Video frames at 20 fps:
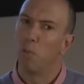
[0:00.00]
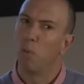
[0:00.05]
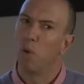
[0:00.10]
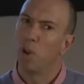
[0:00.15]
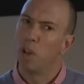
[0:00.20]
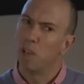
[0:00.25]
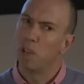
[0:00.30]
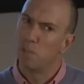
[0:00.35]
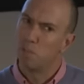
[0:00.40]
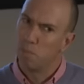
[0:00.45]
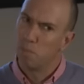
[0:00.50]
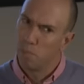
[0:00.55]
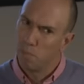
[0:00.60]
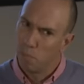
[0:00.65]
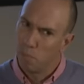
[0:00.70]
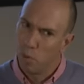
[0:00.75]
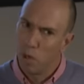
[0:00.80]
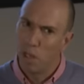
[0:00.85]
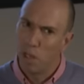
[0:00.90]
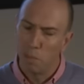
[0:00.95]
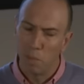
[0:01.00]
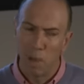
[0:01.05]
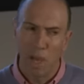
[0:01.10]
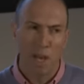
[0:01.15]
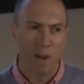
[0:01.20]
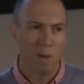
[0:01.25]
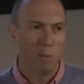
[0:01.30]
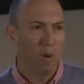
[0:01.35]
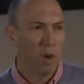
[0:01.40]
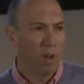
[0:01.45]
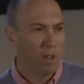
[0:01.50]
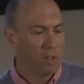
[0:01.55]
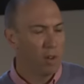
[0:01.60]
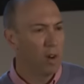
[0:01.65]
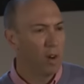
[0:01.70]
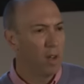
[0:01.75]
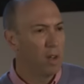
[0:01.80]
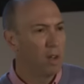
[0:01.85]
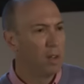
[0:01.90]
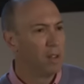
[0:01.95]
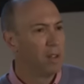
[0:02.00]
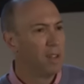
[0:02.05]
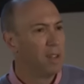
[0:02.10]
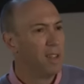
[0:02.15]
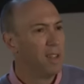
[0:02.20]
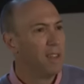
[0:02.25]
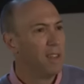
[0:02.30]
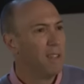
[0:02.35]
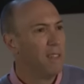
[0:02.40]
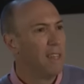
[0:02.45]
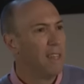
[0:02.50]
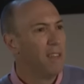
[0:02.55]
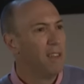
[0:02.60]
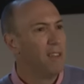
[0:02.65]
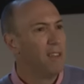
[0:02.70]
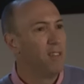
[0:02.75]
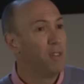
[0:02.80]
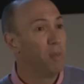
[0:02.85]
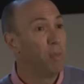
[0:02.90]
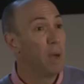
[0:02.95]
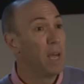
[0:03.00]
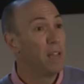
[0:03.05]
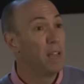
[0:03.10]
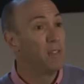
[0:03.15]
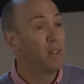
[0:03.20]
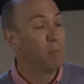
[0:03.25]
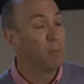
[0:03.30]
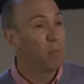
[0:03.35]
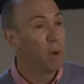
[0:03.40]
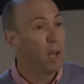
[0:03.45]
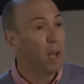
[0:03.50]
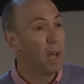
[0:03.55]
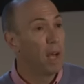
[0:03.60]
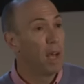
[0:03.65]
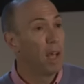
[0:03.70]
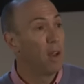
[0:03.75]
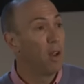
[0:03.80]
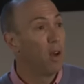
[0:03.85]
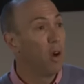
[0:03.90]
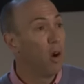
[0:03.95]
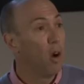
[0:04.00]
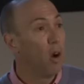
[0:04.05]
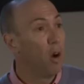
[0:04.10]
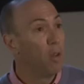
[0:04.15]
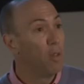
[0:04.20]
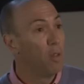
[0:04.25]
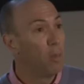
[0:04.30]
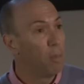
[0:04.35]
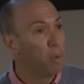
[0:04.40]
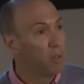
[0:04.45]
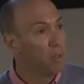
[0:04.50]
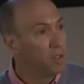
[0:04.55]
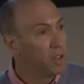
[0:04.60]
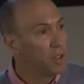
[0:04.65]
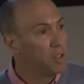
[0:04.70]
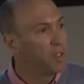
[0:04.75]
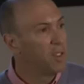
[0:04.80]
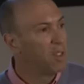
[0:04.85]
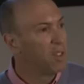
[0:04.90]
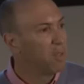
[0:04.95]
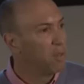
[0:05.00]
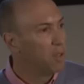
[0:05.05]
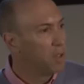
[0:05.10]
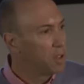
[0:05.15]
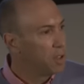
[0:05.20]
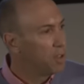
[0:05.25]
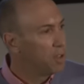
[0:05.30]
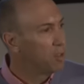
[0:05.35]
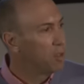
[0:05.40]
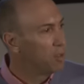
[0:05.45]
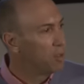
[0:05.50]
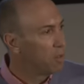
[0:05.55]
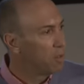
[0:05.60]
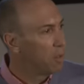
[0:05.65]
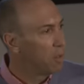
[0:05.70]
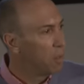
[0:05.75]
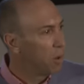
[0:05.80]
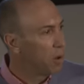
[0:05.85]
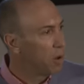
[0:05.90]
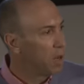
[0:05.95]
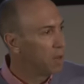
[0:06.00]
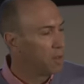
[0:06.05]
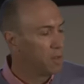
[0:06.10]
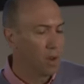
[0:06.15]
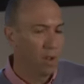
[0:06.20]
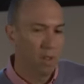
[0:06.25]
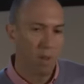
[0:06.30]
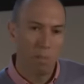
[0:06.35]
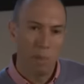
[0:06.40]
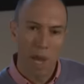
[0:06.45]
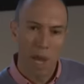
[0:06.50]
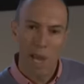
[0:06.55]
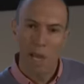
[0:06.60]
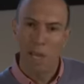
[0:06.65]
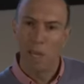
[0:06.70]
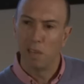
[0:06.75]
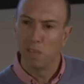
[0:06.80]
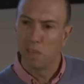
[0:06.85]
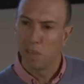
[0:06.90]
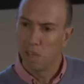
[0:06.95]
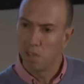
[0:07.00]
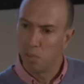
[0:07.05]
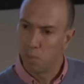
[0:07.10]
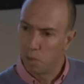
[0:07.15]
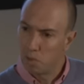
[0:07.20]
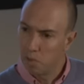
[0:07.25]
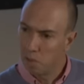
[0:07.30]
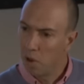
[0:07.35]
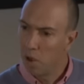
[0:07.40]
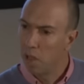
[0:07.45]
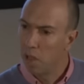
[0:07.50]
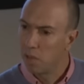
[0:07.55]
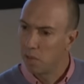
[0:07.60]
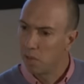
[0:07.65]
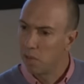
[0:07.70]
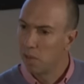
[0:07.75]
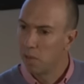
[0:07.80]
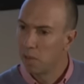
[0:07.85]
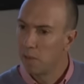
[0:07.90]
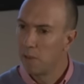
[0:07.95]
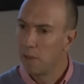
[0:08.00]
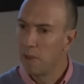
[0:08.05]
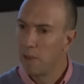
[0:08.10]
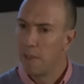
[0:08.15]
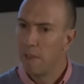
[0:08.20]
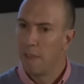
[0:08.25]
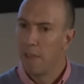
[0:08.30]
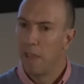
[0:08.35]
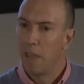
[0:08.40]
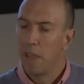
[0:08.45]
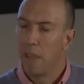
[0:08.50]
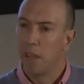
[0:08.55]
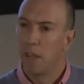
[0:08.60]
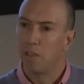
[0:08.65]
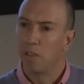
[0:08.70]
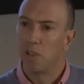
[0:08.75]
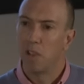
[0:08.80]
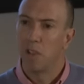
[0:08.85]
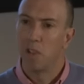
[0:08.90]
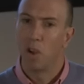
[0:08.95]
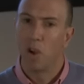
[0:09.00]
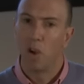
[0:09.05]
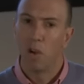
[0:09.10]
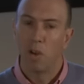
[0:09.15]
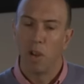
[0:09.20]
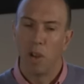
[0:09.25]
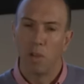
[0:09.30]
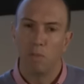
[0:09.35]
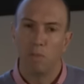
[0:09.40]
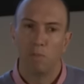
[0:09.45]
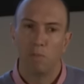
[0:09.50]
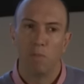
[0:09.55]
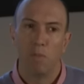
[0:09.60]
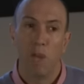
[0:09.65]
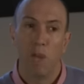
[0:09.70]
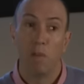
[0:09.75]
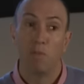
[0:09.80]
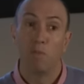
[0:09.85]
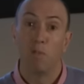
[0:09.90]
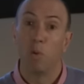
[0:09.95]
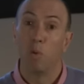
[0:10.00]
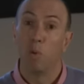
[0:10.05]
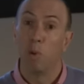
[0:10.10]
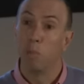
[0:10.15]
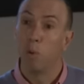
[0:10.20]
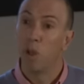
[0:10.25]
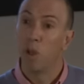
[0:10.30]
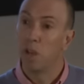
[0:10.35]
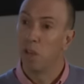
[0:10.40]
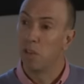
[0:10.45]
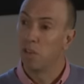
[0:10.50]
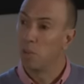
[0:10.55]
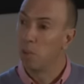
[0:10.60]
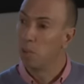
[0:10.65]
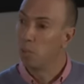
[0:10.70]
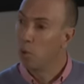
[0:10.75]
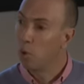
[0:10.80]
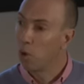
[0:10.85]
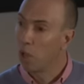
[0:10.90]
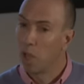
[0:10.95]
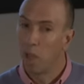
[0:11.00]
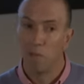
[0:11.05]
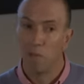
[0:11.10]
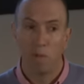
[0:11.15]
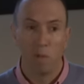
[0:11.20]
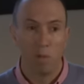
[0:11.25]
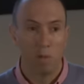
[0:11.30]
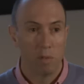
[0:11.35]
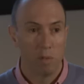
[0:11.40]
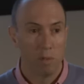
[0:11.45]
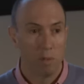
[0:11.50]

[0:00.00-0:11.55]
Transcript: what is really bad and what is not depends in part on the precision of the tissues of the body. So the back is less precise in its encoding. Therefore, we might need to be more careful